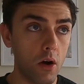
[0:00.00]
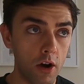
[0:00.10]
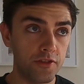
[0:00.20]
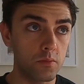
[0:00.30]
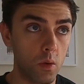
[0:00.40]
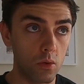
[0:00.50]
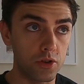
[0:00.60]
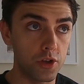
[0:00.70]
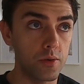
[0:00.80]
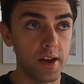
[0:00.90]
Often what we'll
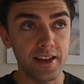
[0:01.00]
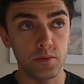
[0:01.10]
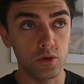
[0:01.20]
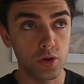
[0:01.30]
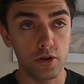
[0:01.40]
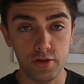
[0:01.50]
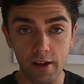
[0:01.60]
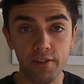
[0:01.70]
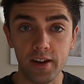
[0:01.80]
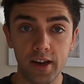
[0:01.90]
do is we'll do a
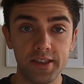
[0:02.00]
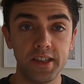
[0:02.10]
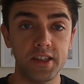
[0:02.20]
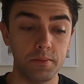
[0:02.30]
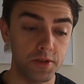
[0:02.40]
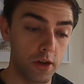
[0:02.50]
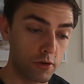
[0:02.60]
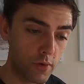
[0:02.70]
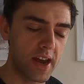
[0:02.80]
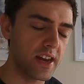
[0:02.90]
traffic light system. So
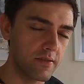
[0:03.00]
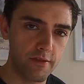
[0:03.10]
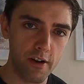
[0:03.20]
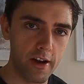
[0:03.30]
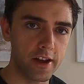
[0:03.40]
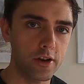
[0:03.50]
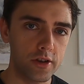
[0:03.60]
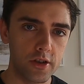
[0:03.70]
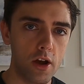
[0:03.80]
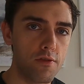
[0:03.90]
green, very
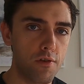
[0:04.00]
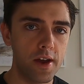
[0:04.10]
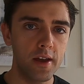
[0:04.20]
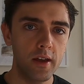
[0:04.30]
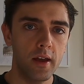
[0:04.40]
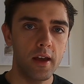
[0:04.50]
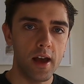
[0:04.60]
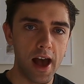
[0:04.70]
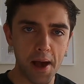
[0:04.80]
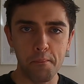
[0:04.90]
good, go for it.
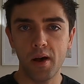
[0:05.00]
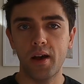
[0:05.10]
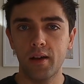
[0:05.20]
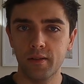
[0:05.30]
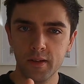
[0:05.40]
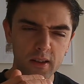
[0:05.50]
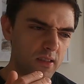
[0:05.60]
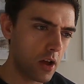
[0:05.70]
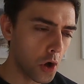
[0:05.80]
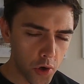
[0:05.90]
Amber,
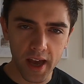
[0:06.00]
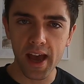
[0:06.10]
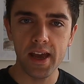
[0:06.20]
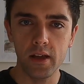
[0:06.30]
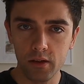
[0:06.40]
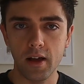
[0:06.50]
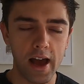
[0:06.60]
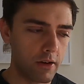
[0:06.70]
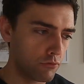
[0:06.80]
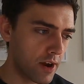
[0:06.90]
okay,
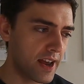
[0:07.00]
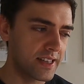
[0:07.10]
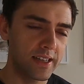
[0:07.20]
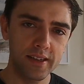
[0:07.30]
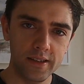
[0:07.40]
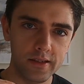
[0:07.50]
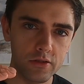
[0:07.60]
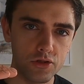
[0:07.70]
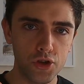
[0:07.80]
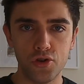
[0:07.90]
and red,
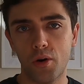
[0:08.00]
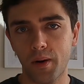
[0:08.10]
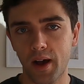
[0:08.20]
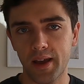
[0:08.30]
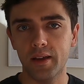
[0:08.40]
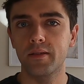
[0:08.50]
do not buy.